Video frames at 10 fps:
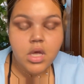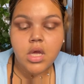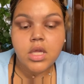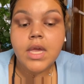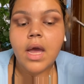
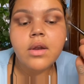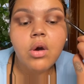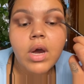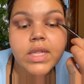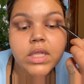Yeah, no,
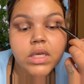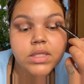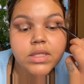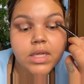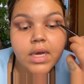I think it's
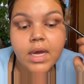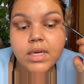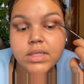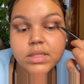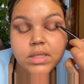in that kind
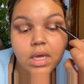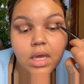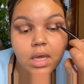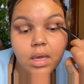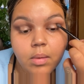of
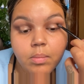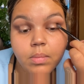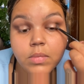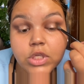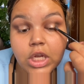same
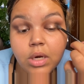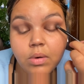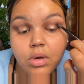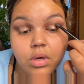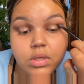
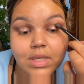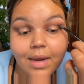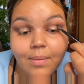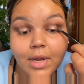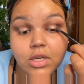general
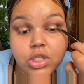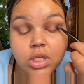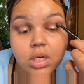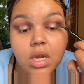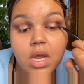
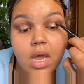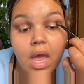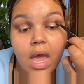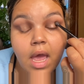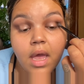direction.
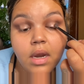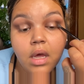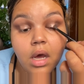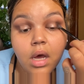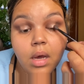
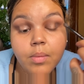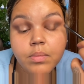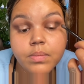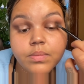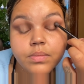And,
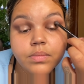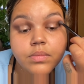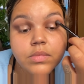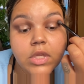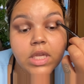
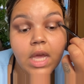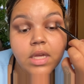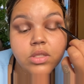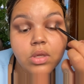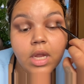yeah,
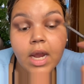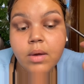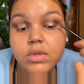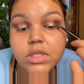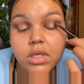so, like, I
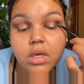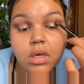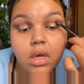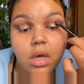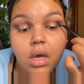went to
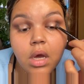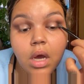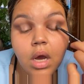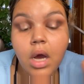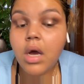
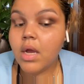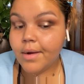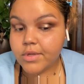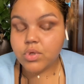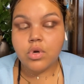
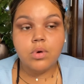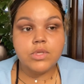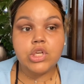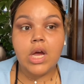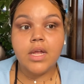Arizona,
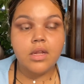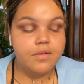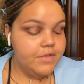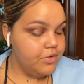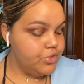which I
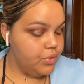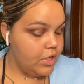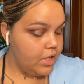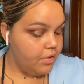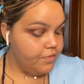loved Arizona.
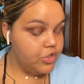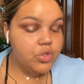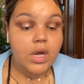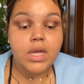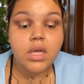I love the
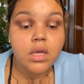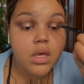dry heat.